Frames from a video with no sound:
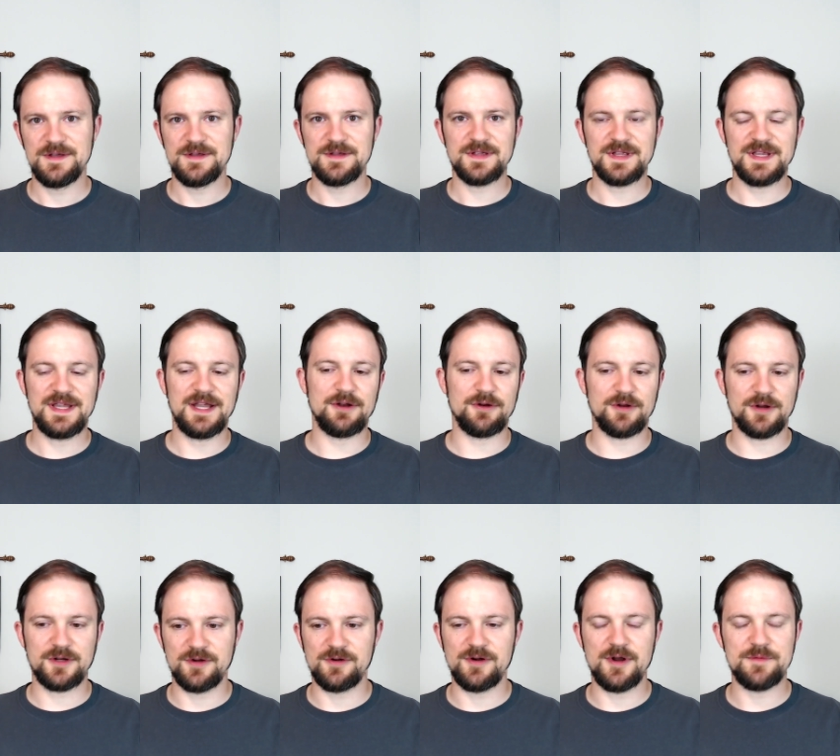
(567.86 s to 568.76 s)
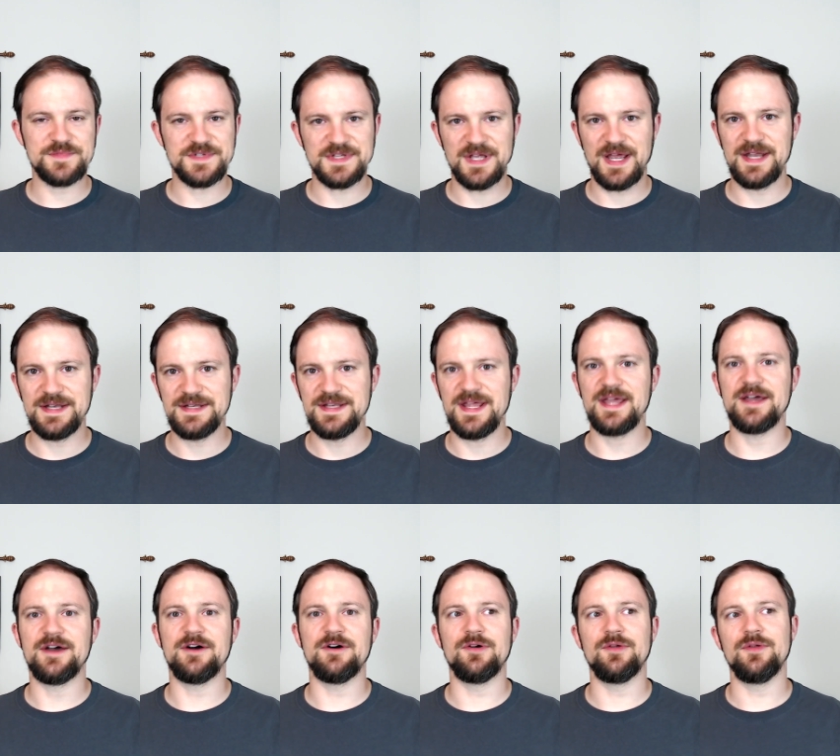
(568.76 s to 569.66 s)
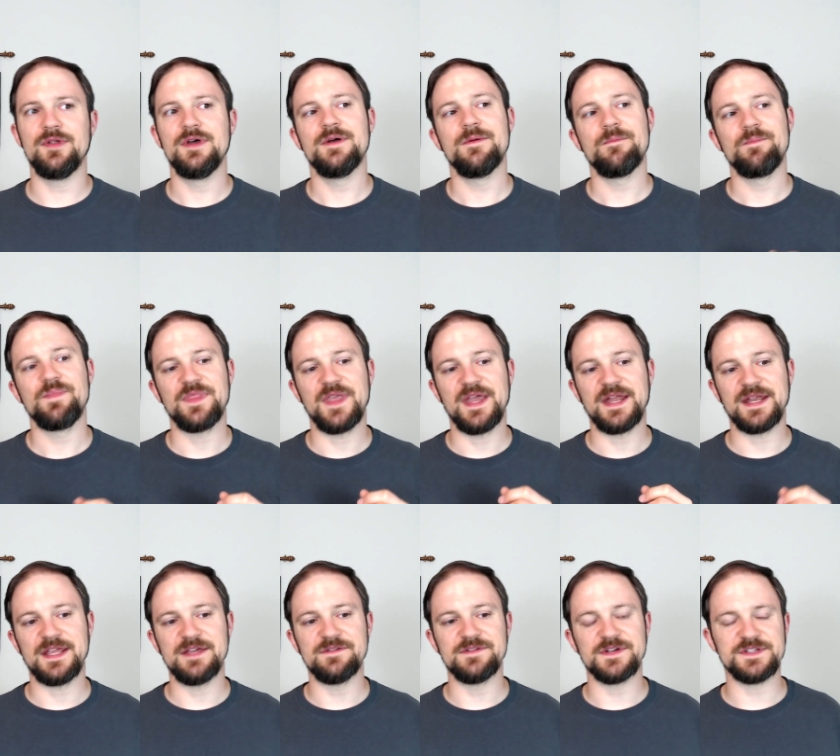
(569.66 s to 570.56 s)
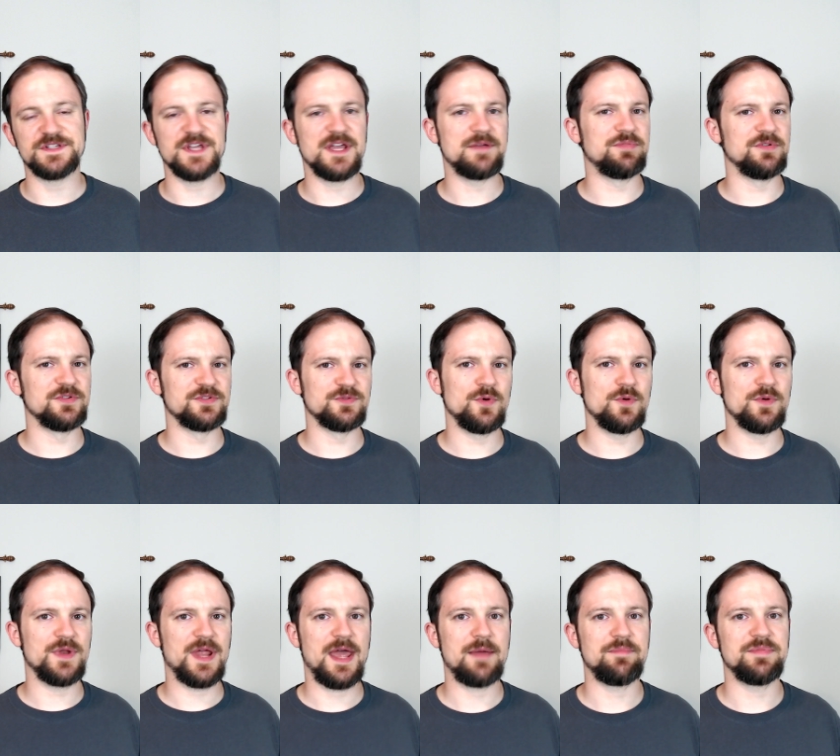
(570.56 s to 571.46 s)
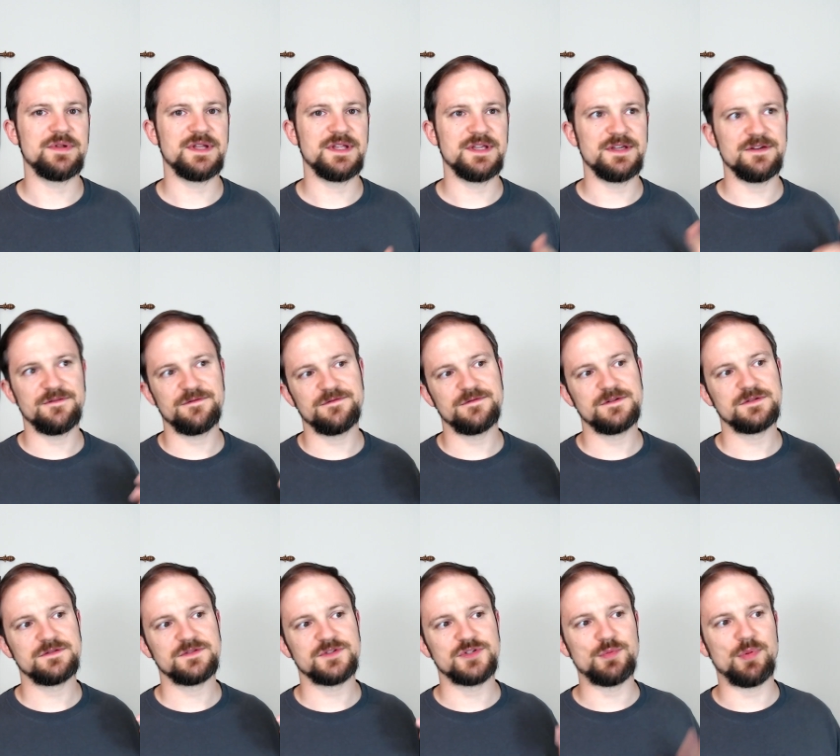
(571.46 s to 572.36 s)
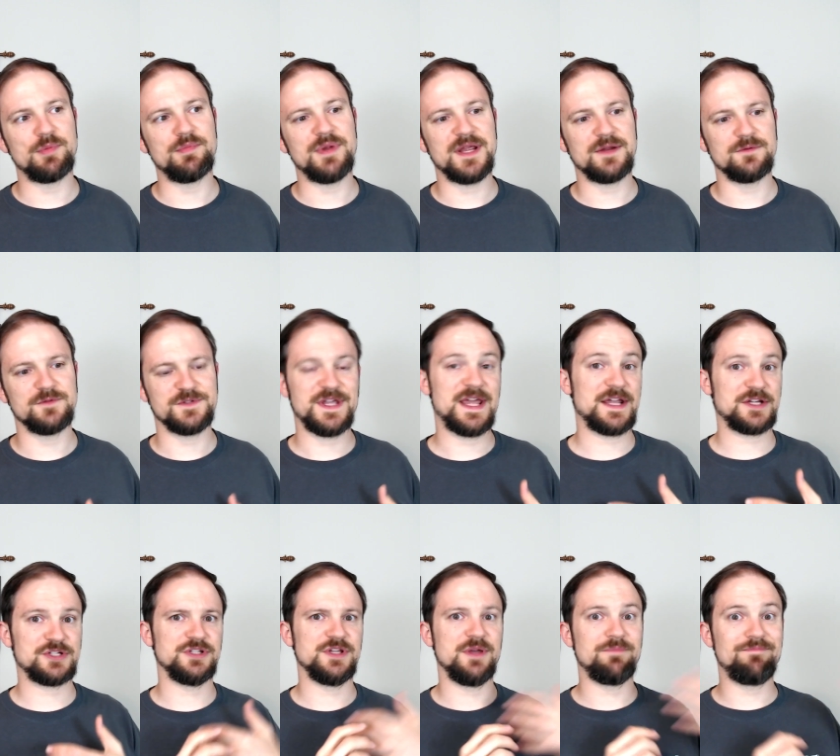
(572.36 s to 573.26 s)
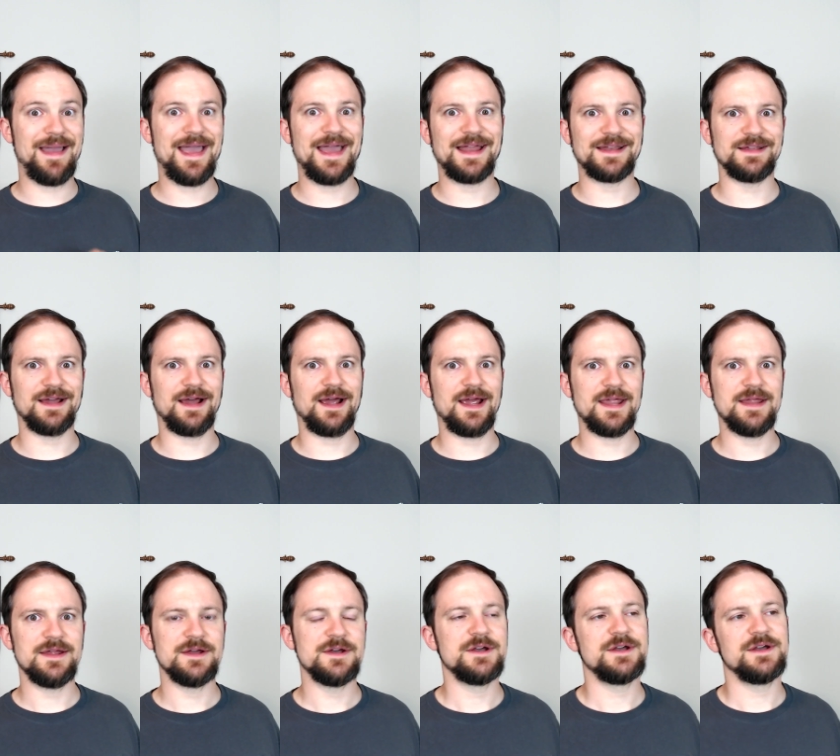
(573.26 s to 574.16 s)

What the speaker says: character upside down and give examples of what would happen if Superman was actually a bad guy.